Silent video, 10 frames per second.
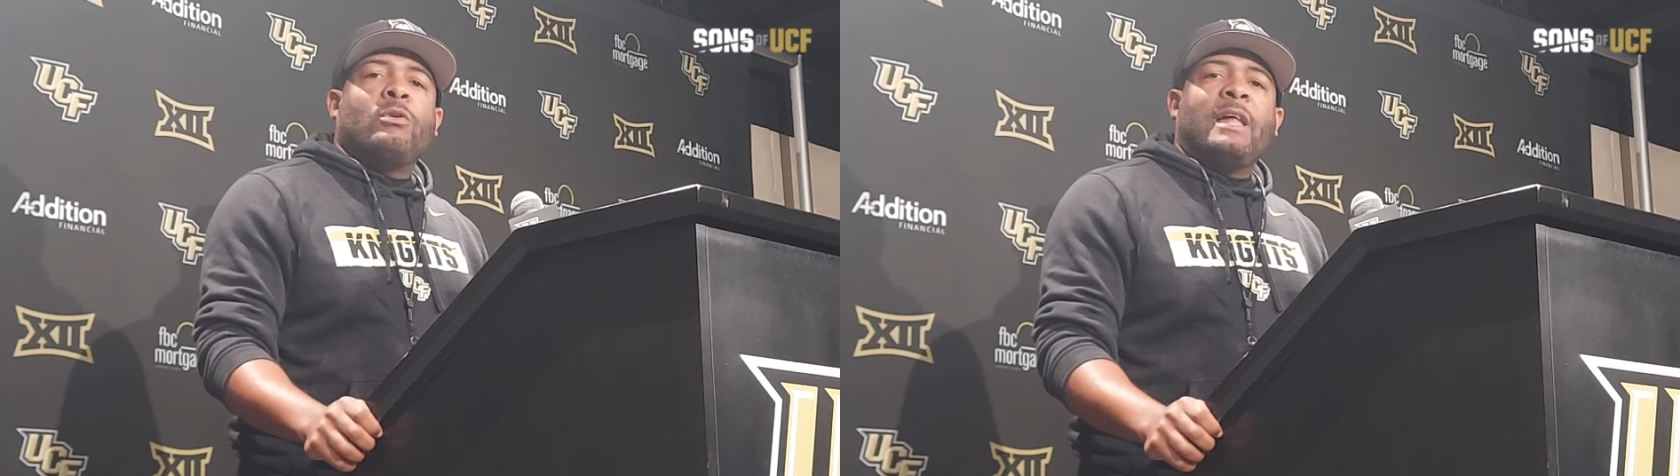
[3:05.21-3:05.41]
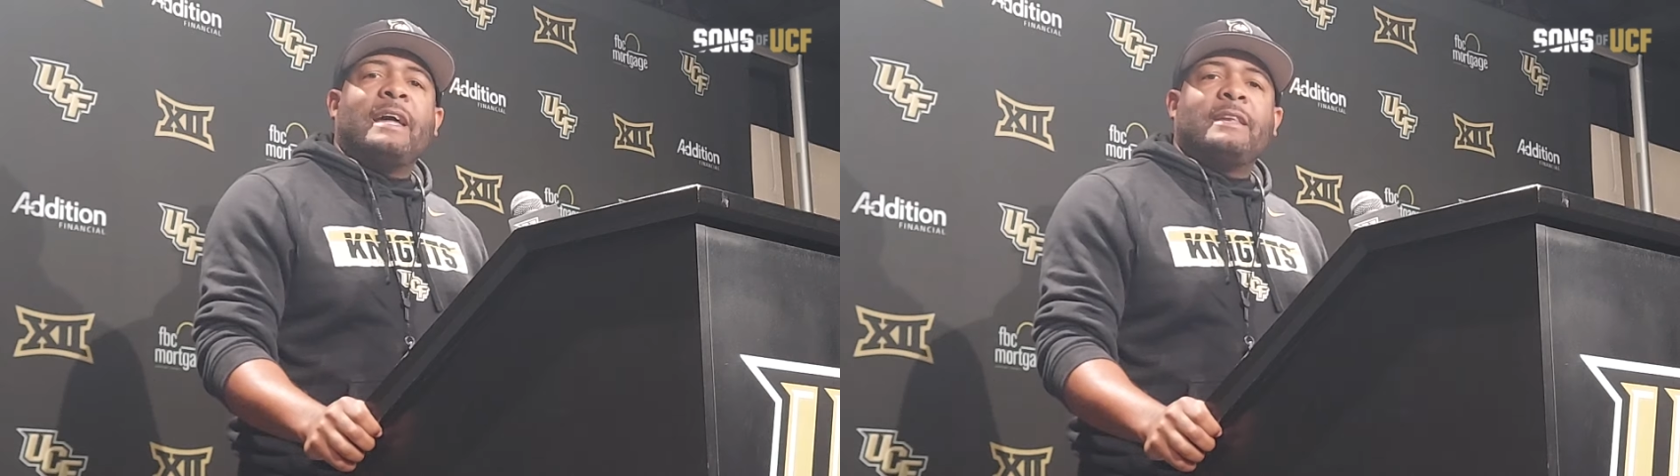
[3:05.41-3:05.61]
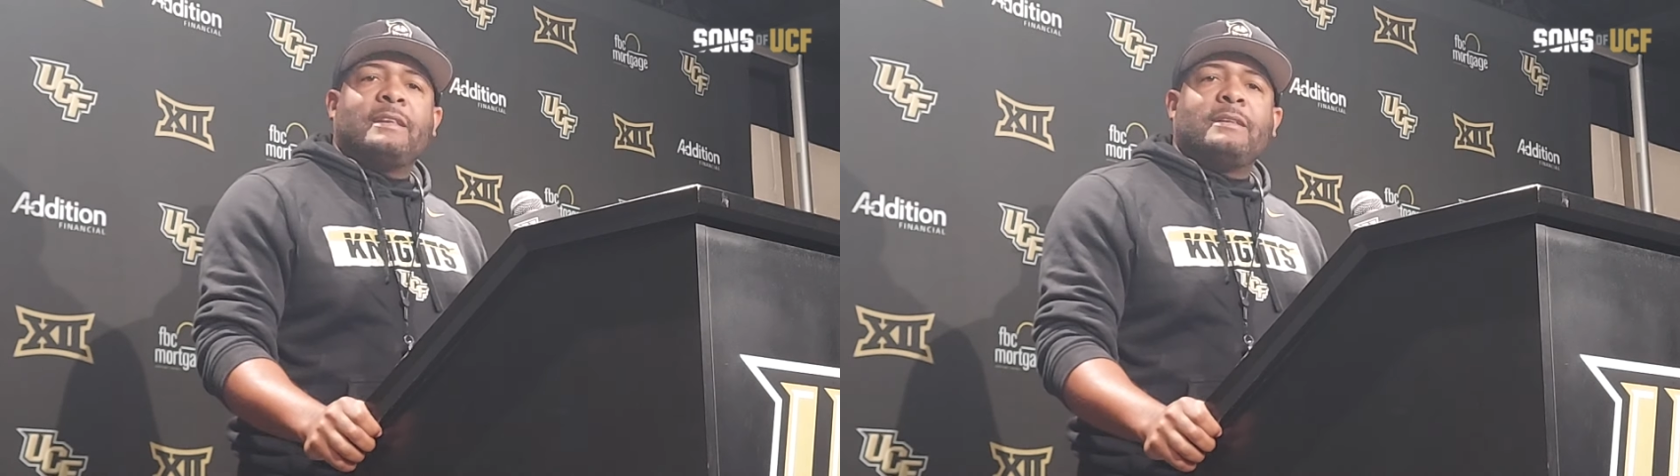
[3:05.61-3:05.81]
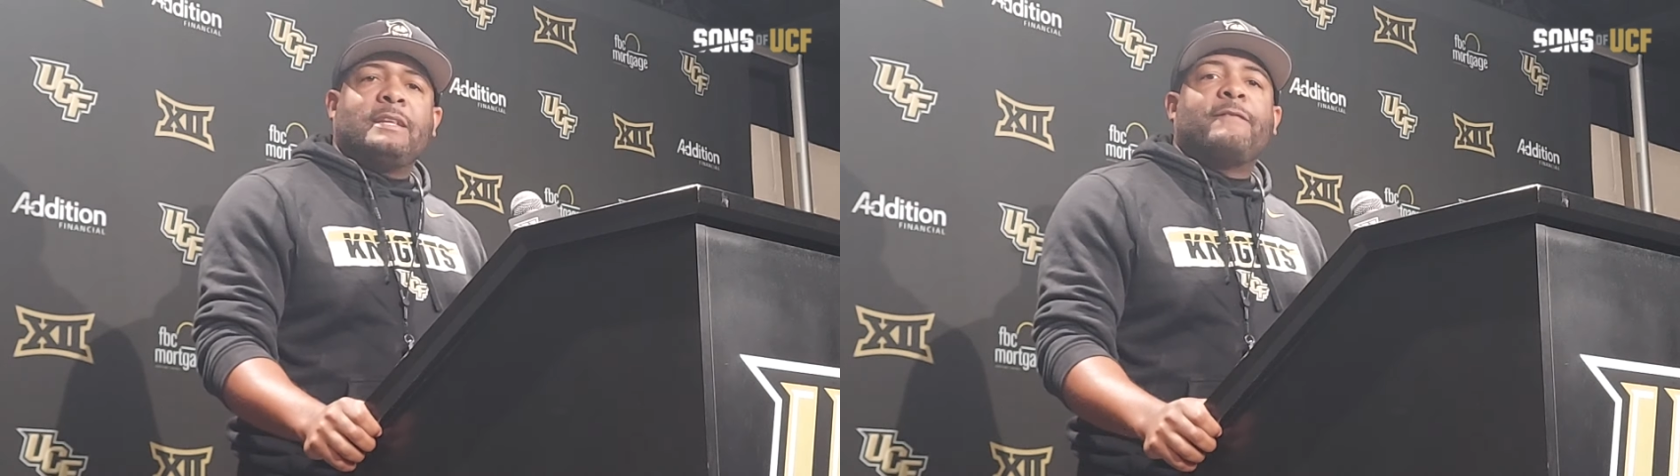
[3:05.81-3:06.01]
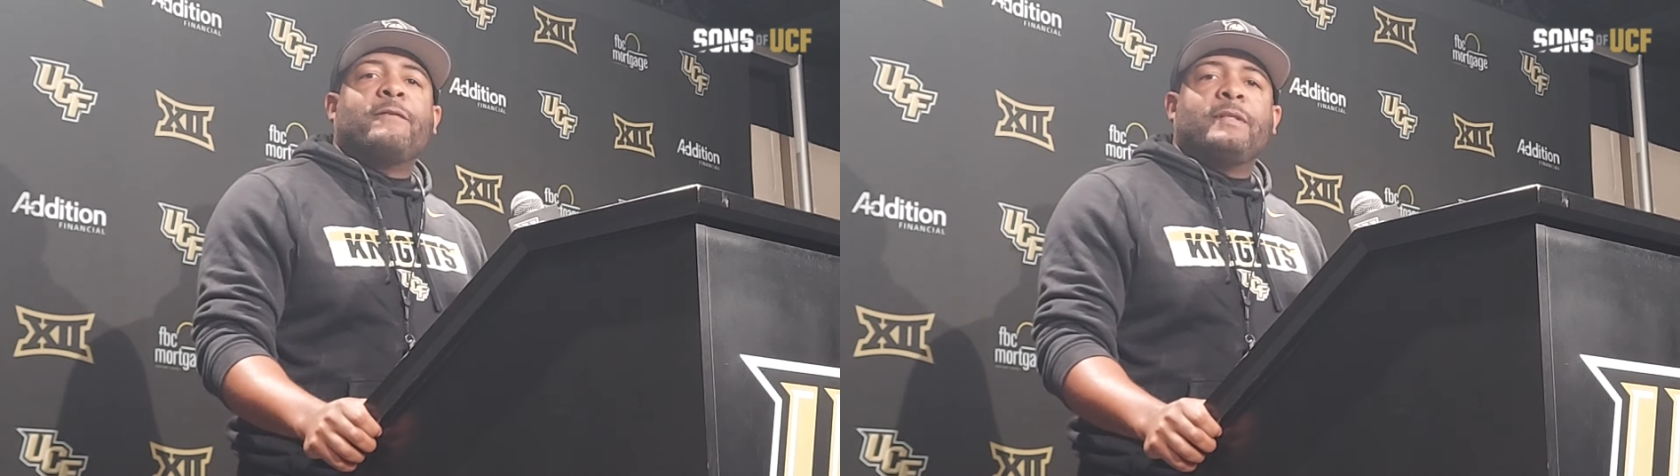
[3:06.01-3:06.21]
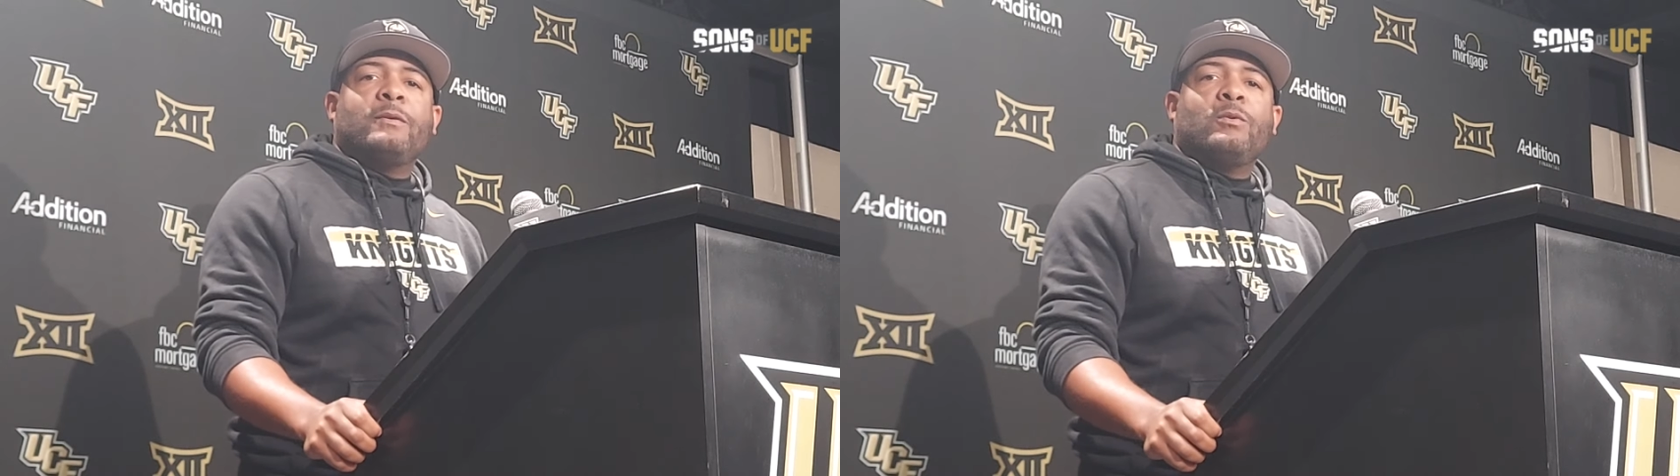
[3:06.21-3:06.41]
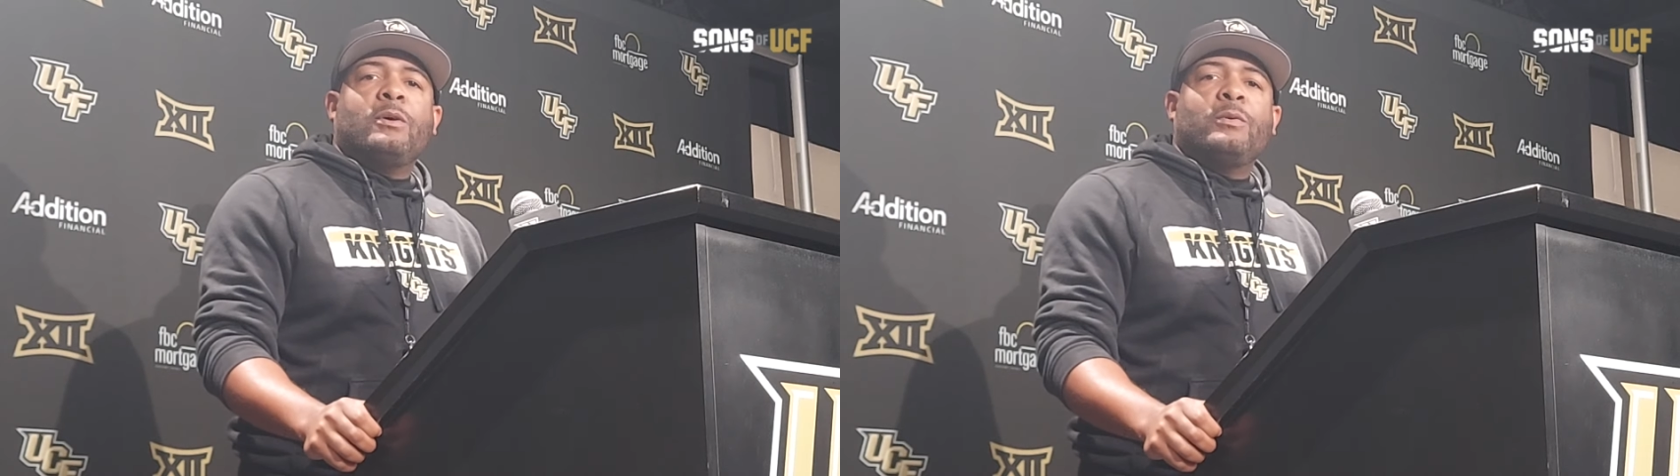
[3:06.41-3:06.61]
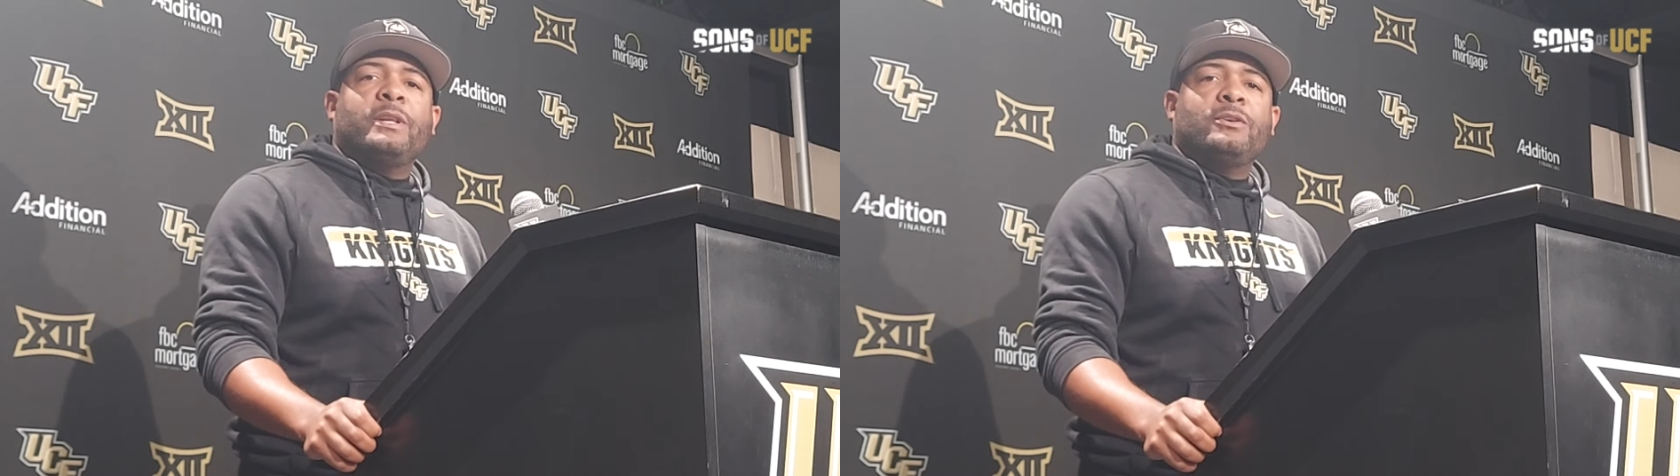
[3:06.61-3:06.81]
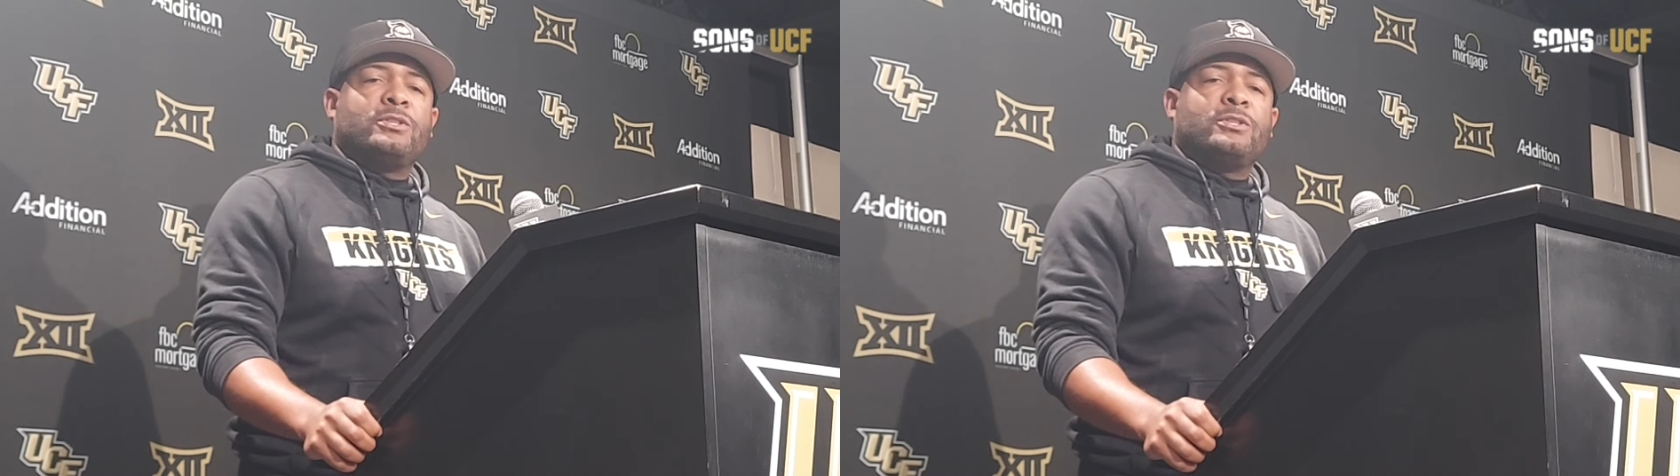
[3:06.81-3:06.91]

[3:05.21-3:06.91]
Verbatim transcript: lot different than what we do,